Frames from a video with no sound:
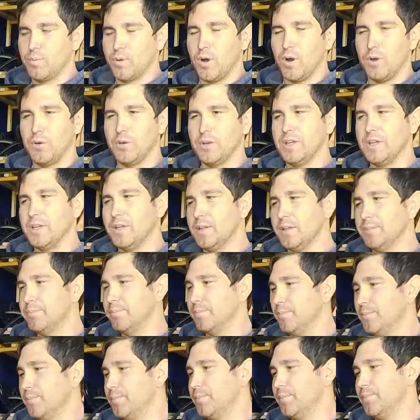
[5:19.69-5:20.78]
probably
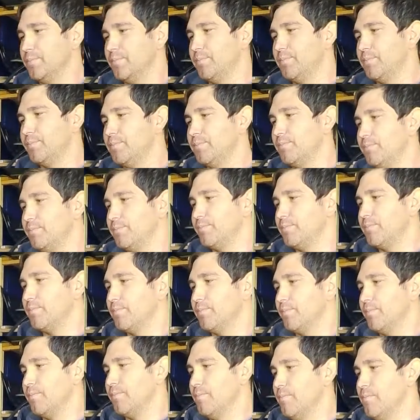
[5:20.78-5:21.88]

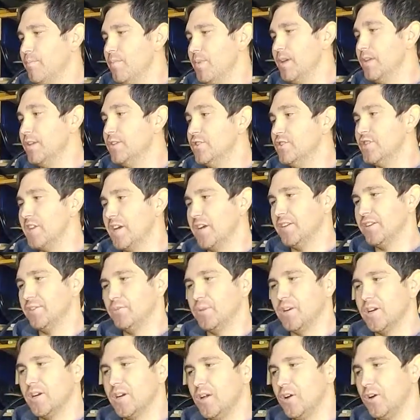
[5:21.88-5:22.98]

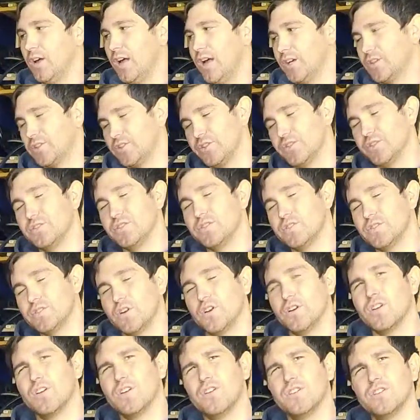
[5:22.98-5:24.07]
mid-January I'll actually
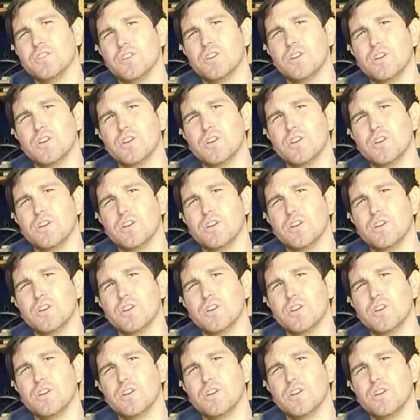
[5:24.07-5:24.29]
start on the